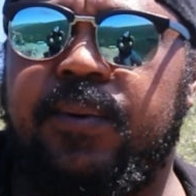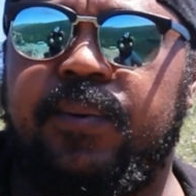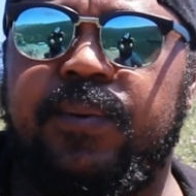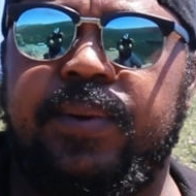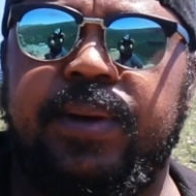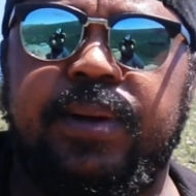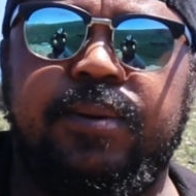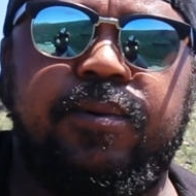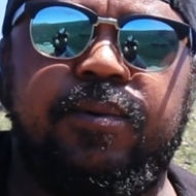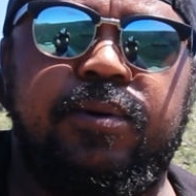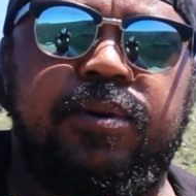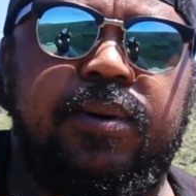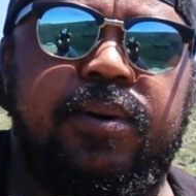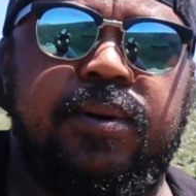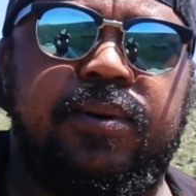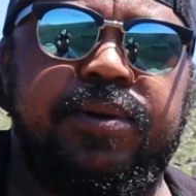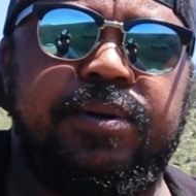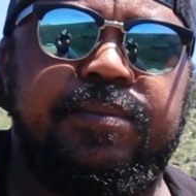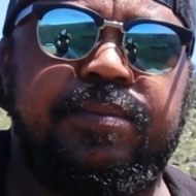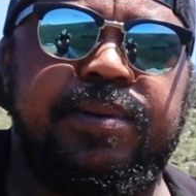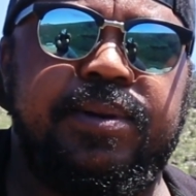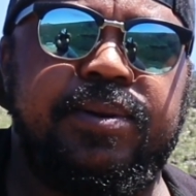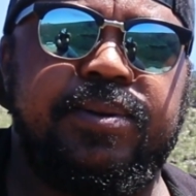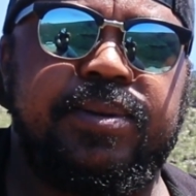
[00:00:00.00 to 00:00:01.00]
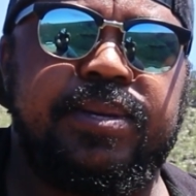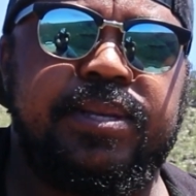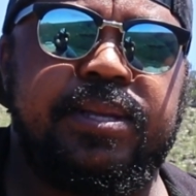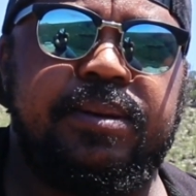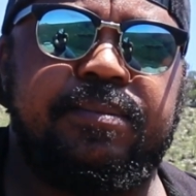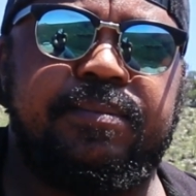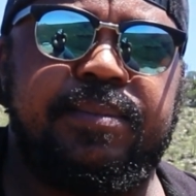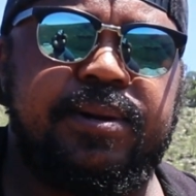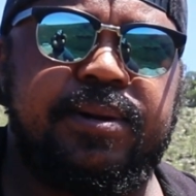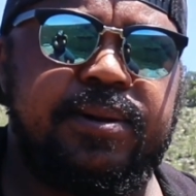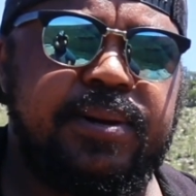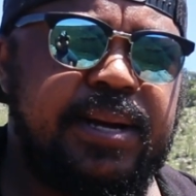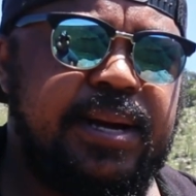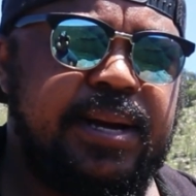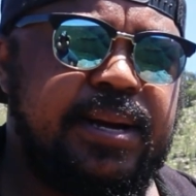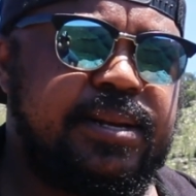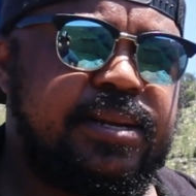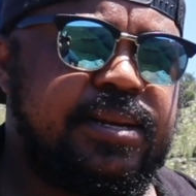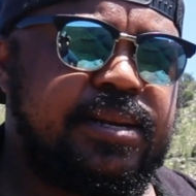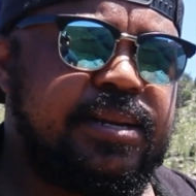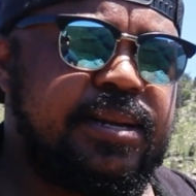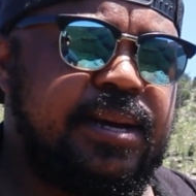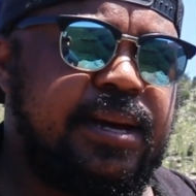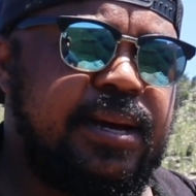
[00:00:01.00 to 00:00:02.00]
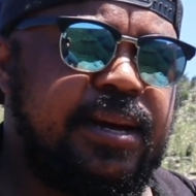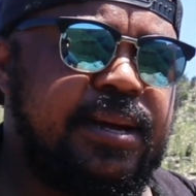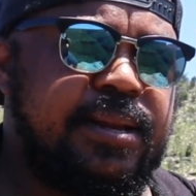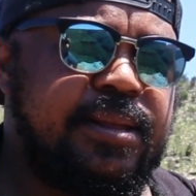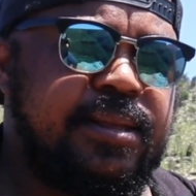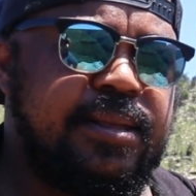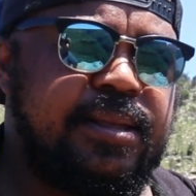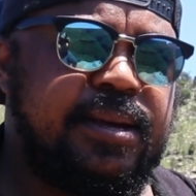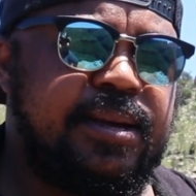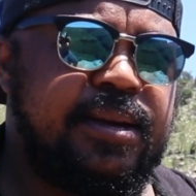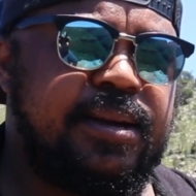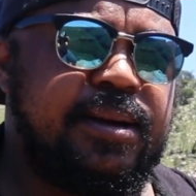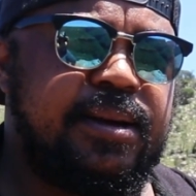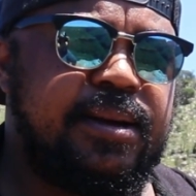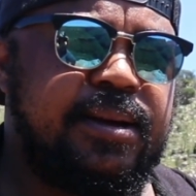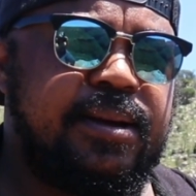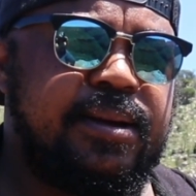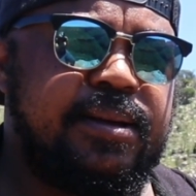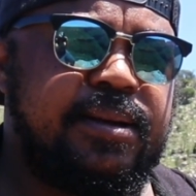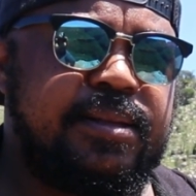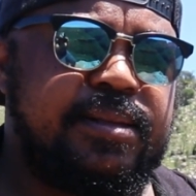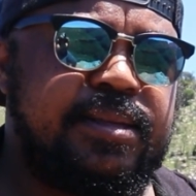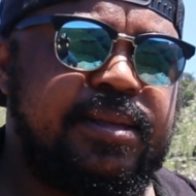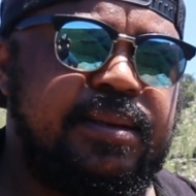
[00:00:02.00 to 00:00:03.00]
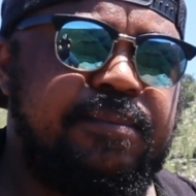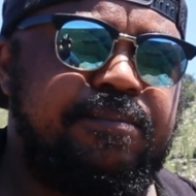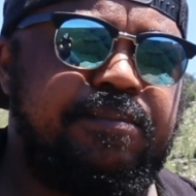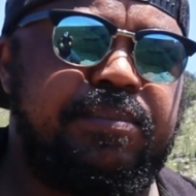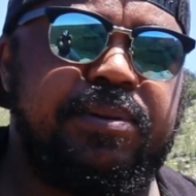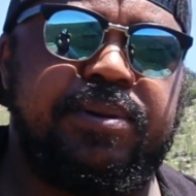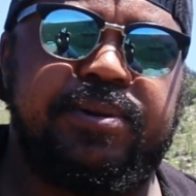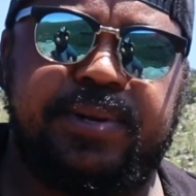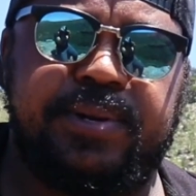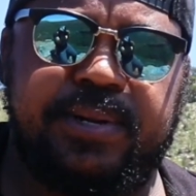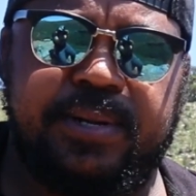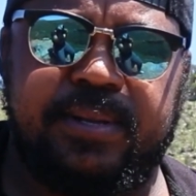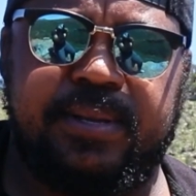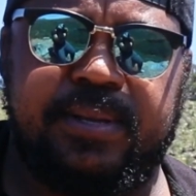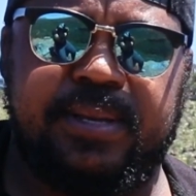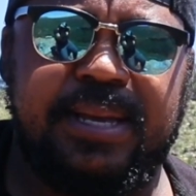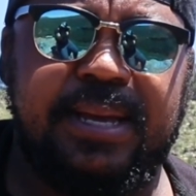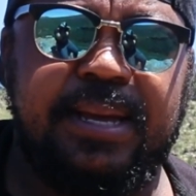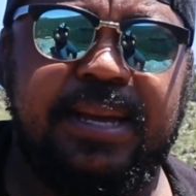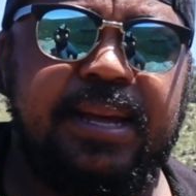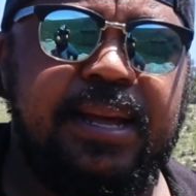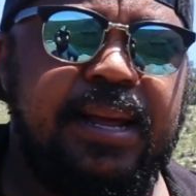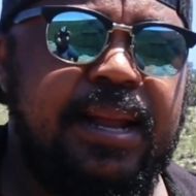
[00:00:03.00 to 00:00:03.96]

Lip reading: we will only be using the middle cut and the Pilchards.